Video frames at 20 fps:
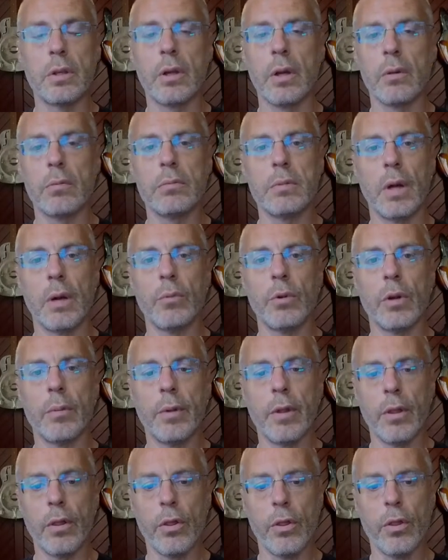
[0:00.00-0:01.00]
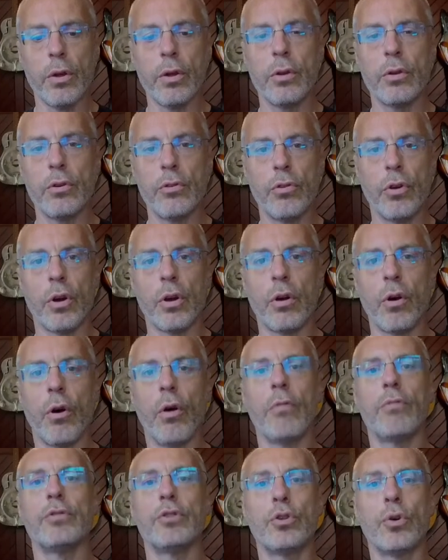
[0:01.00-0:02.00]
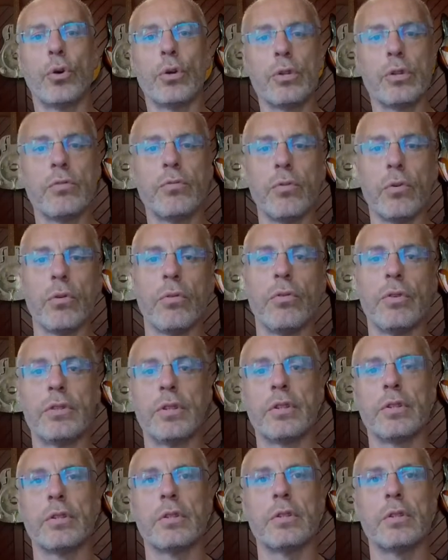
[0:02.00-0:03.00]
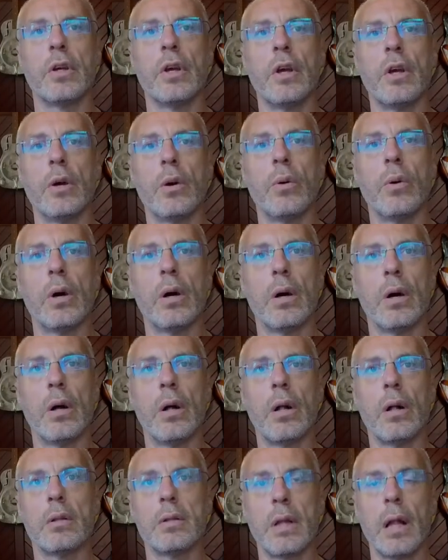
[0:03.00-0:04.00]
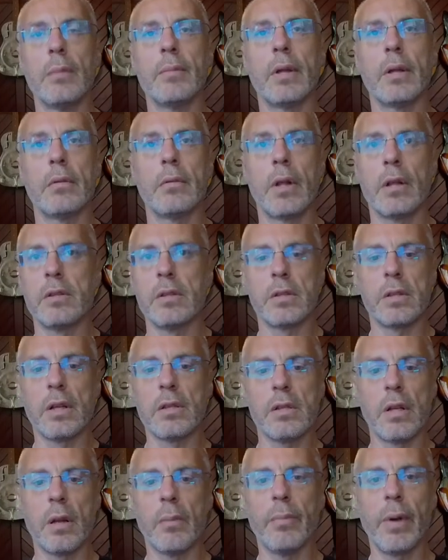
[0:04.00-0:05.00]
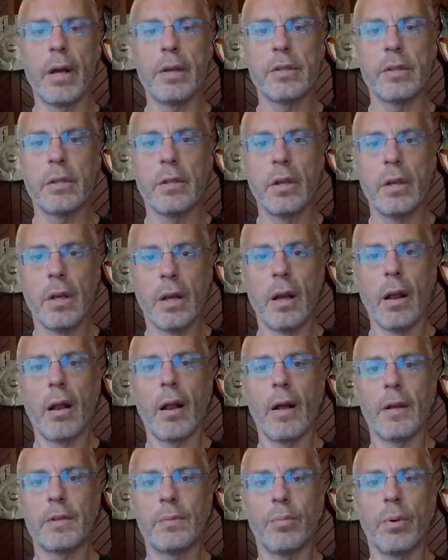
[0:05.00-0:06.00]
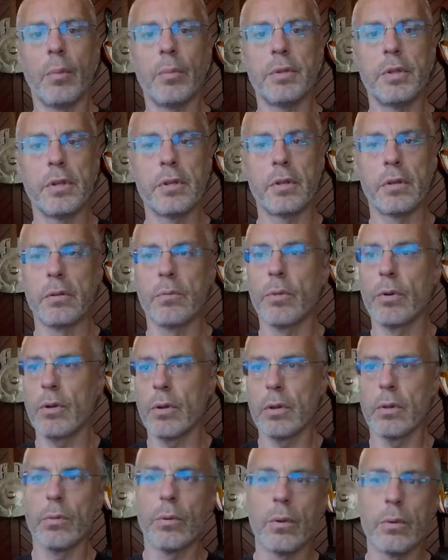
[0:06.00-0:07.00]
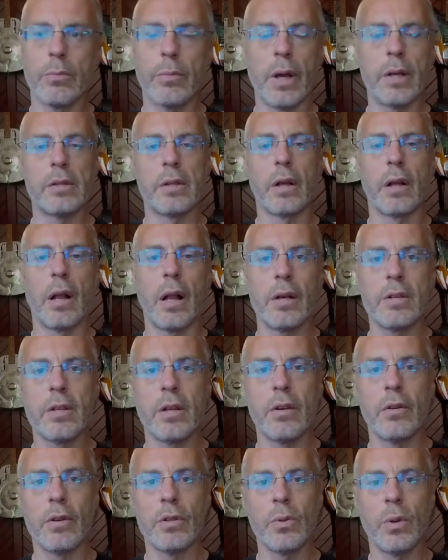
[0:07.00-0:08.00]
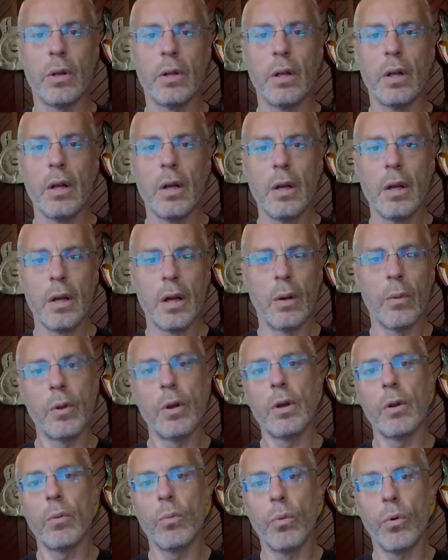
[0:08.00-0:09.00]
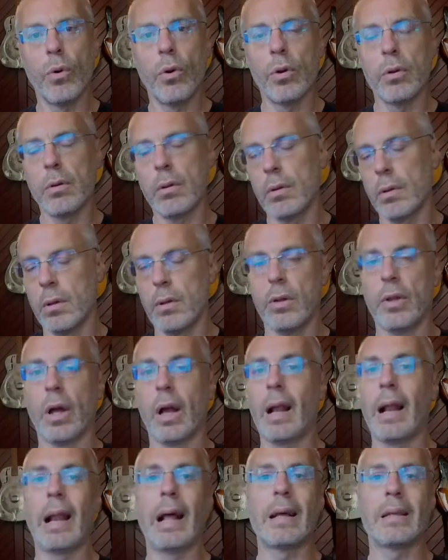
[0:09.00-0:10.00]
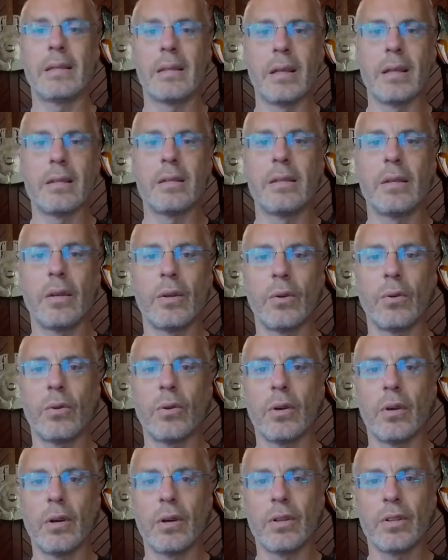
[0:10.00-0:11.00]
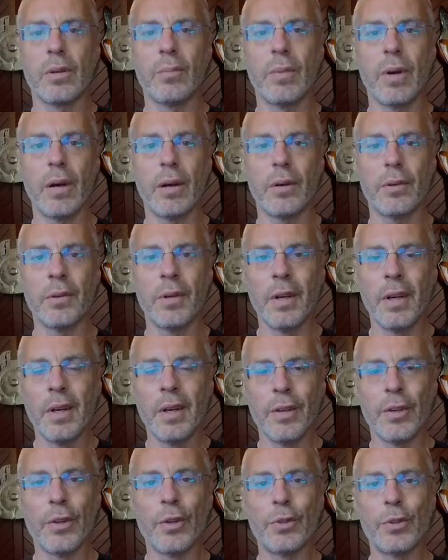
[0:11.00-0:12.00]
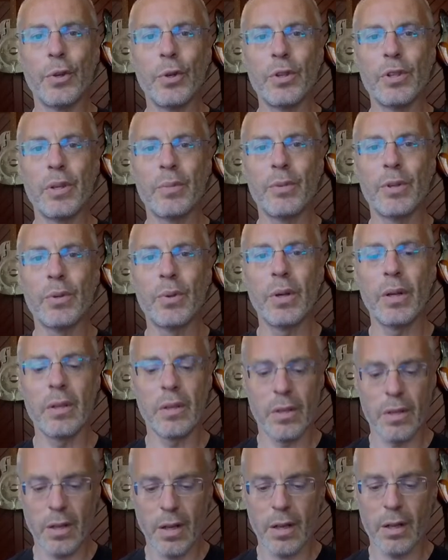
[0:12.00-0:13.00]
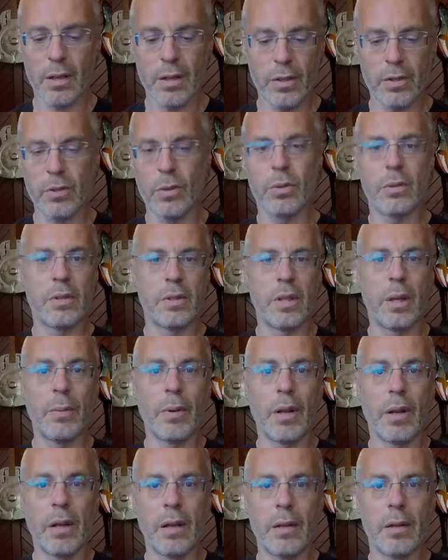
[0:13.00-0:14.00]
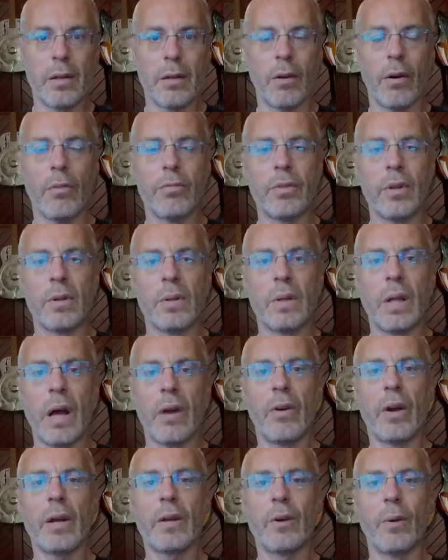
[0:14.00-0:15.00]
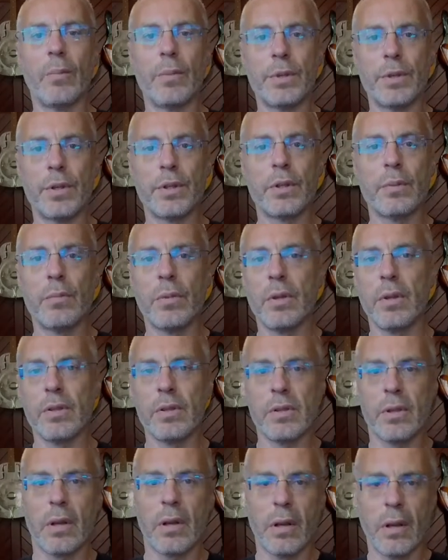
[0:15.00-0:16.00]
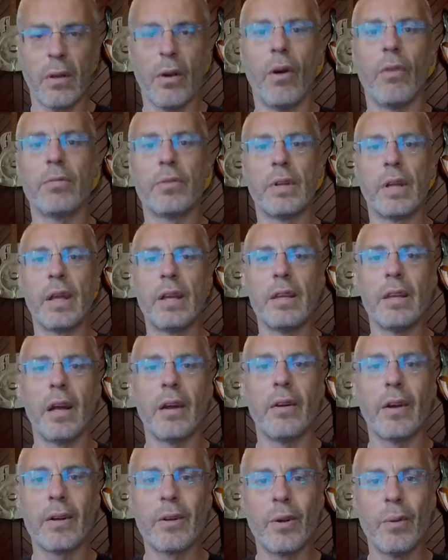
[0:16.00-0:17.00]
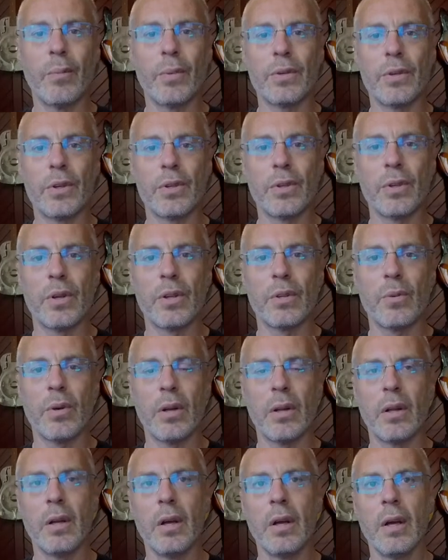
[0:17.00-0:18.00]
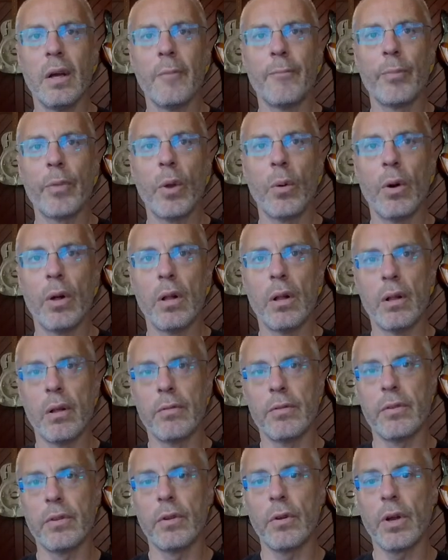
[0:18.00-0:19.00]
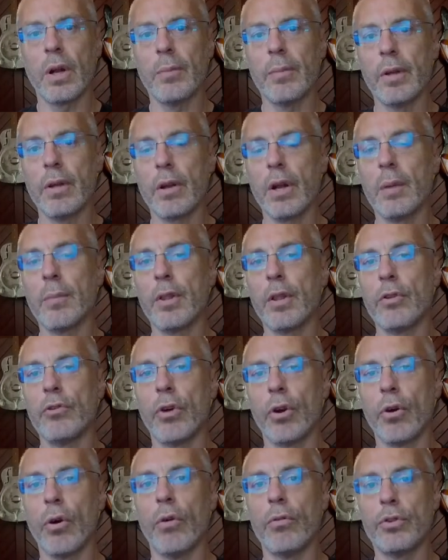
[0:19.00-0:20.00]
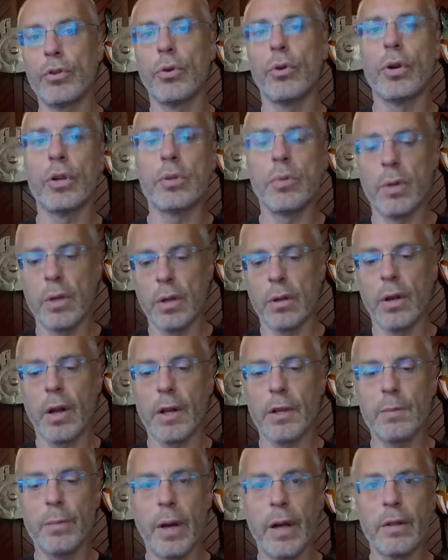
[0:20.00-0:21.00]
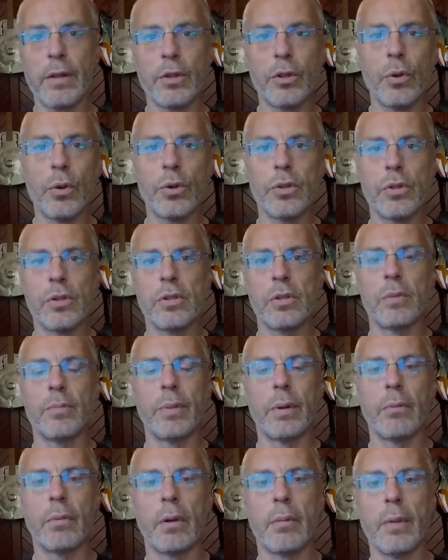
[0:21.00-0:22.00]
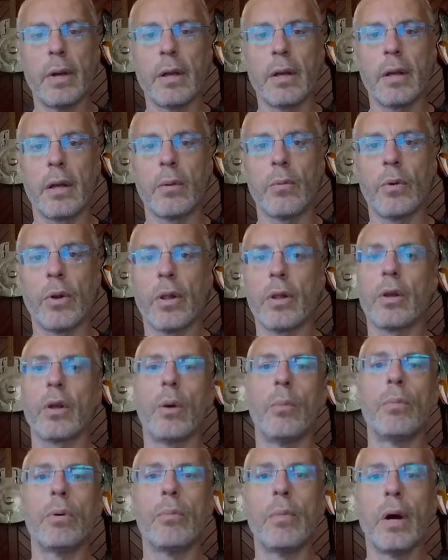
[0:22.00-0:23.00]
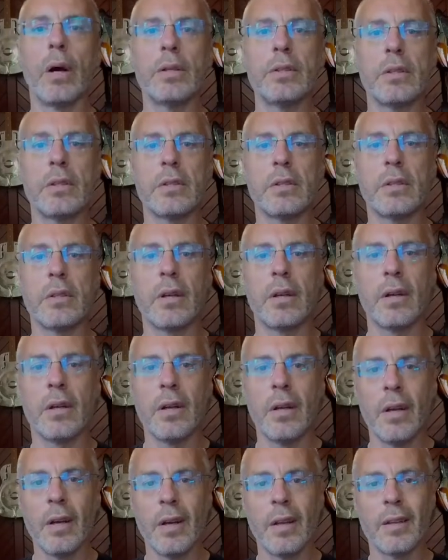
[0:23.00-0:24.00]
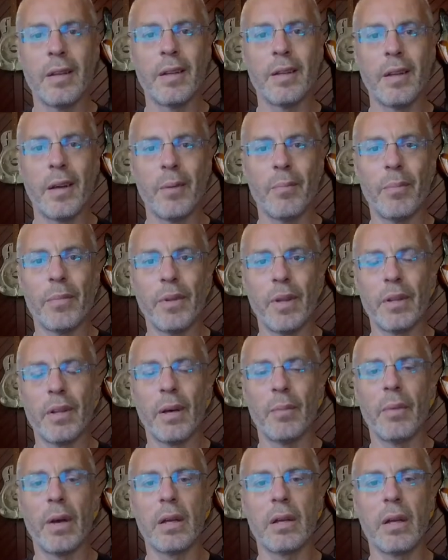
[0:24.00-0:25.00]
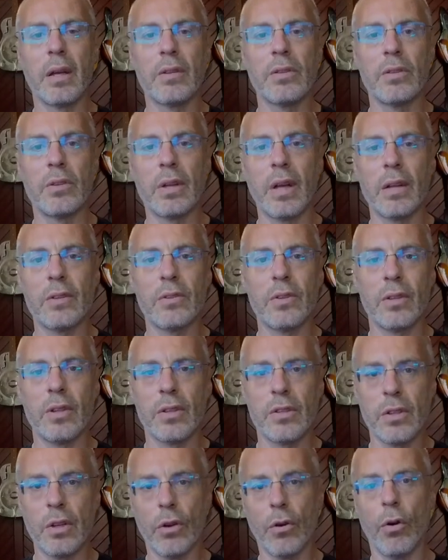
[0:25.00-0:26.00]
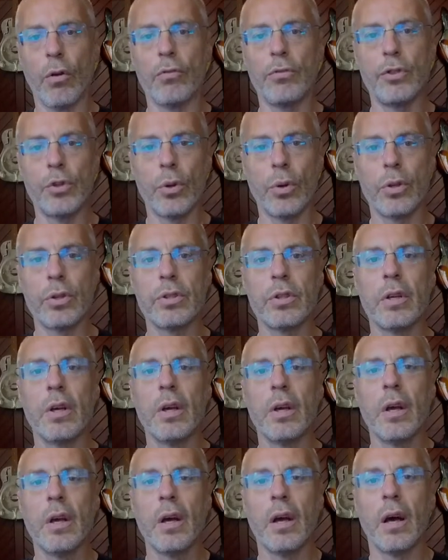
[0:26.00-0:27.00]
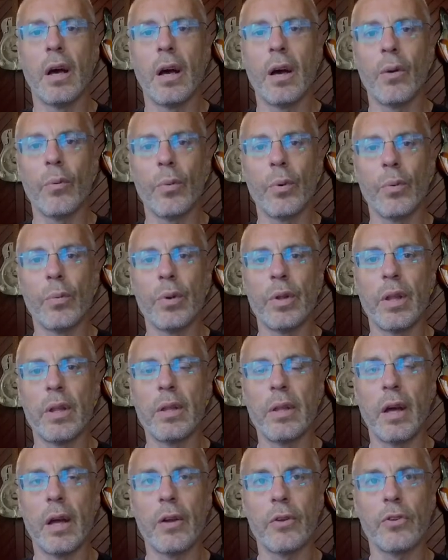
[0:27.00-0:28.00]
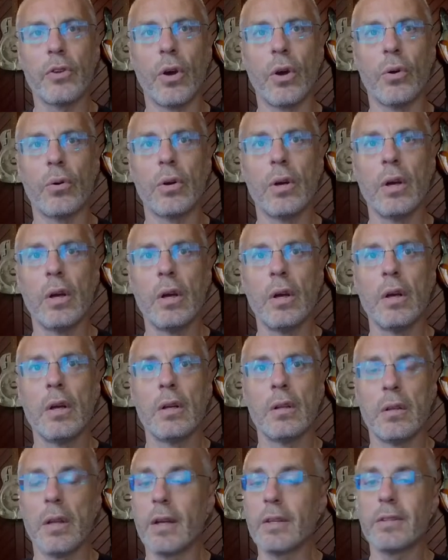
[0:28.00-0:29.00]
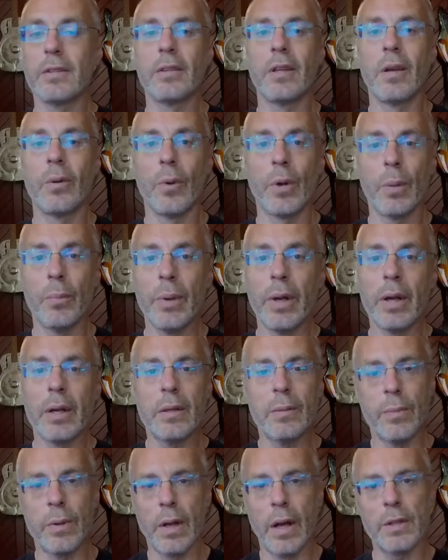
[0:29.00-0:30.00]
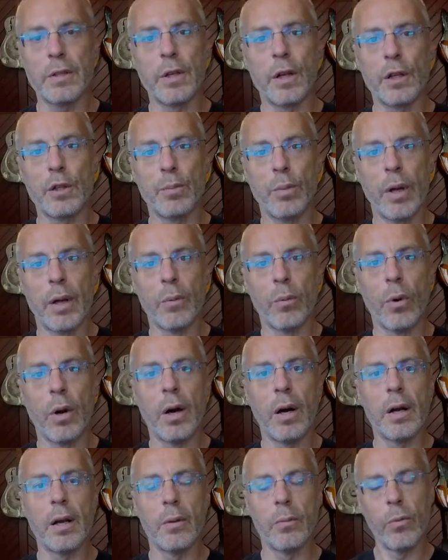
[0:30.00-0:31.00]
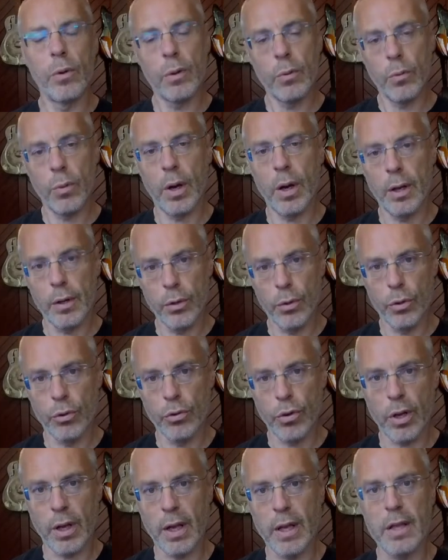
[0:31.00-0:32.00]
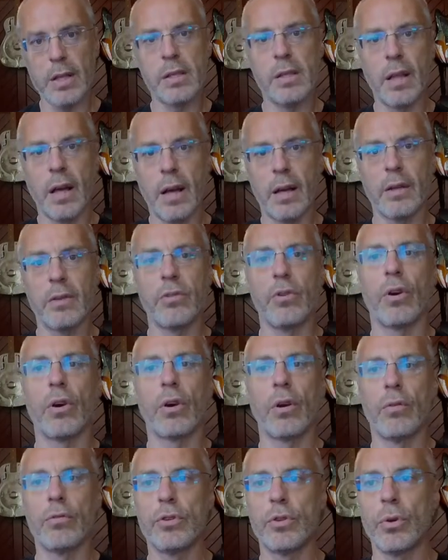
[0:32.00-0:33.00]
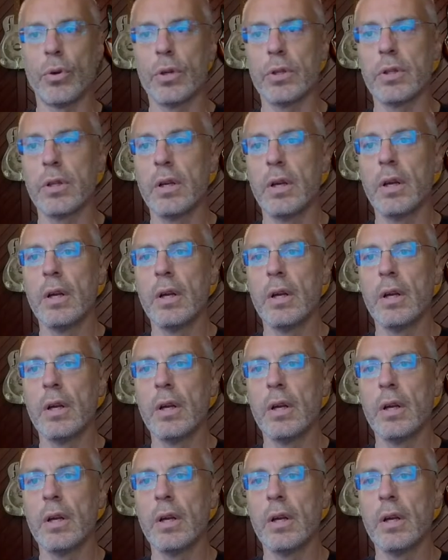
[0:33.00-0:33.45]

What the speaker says: I want to be the drug of choice for physicians. Well, tell me. That's essentially a best in class proposition. We've got the word best in class here as well. I want to know what the class is that you're somehow choosing between. There's typically often direct competition, but there's often indirect competition as well. Well, if you're gonna be the drug of choice, well, you've got to explain the choices that people are making. What are the compromises that they're making to get to this of choice within there? So nice that you want to be it, but actually explain why and why your drug is that drug of choice.